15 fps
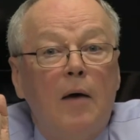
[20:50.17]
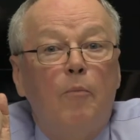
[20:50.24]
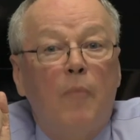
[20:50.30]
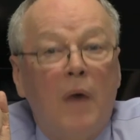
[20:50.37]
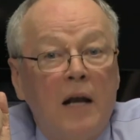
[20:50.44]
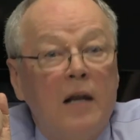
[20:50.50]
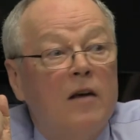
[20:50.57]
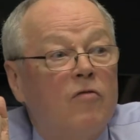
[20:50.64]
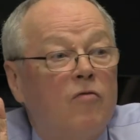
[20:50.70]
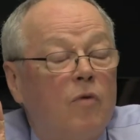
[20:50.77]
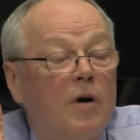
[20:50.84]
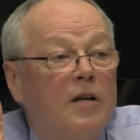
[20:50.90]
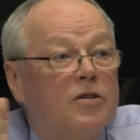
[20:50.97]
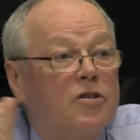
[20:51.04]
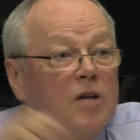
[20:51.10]
many of
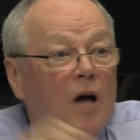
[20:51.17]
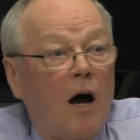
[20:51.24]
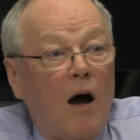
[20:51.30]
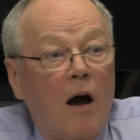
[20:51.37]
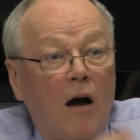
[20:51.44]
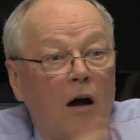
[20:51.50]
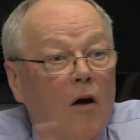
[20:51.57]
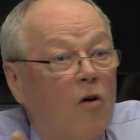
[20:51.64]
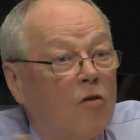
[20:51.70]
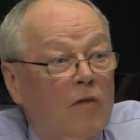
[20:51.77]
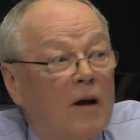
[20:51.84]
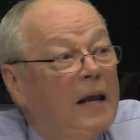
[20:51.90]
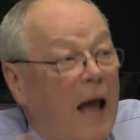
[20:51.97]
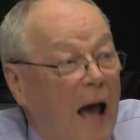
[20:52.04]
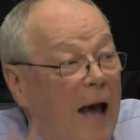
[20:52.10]
which are
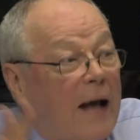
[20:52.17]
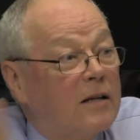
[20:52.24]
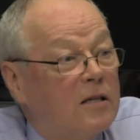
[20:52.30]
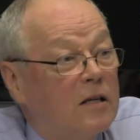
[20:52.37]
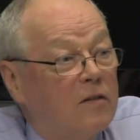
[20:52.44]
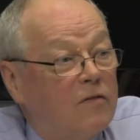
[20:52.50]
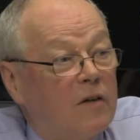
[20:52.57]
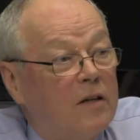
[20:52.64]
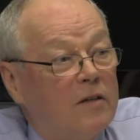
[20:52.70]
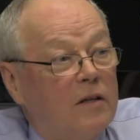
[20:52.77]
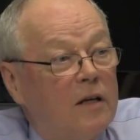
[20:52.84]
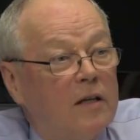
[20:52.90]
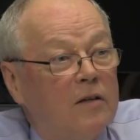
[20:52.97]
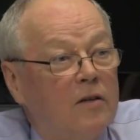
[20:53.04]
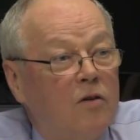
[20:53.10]
already active
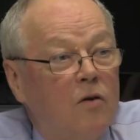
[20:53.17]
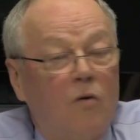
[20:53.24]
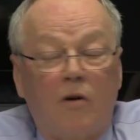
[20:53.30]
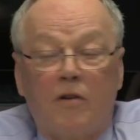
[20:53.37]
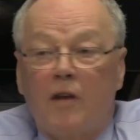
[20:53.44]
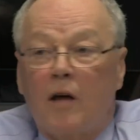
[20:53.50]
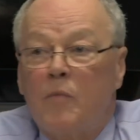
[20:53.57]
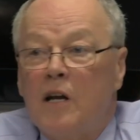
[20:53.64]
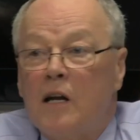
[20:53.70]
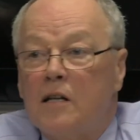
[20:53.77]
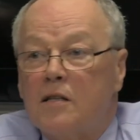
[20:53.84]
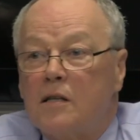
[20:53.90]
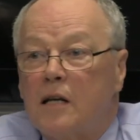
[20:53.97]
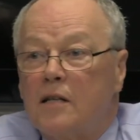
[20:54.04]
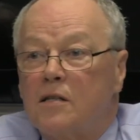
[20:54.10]
in the North. I mean,
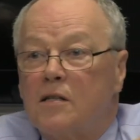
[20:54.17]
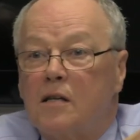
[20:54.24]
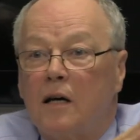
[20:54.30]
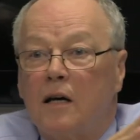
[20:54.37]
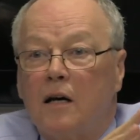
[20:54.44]
it's